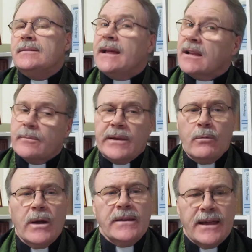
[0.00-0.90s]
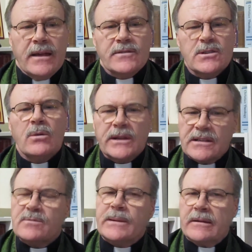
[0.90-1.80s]
telling me one day of his own
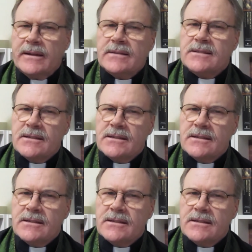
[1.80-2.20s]
experience